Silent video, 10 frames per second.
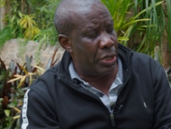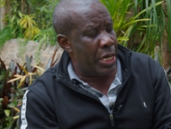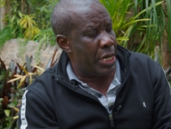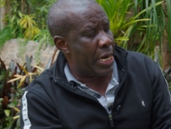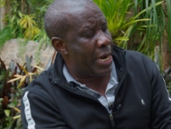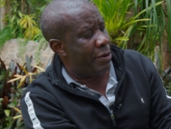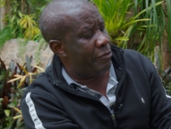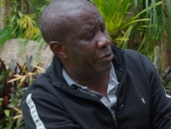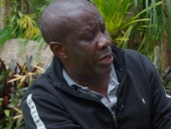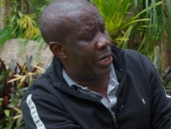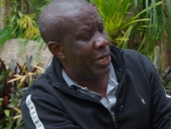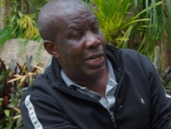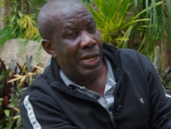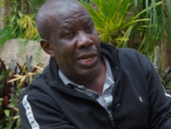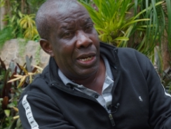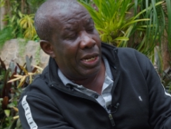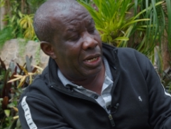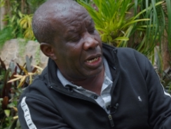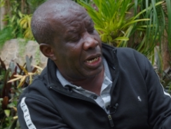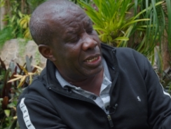I have a
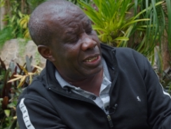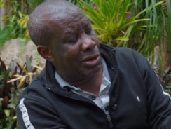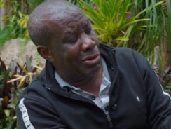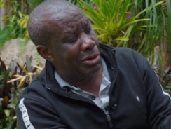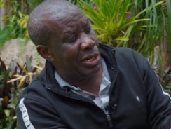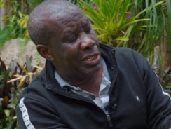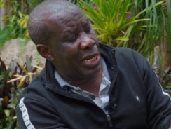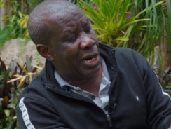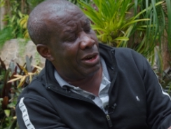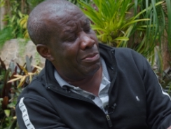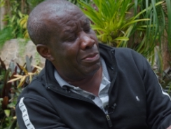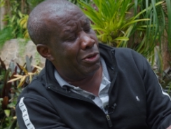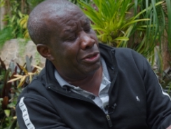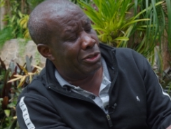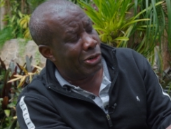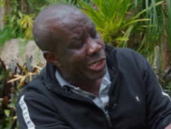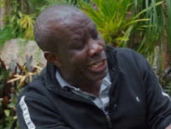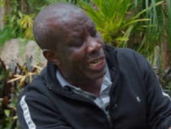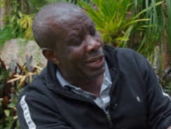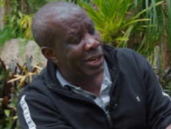cancer called
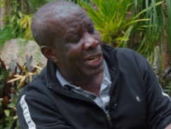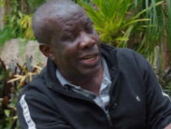sarcomatodia.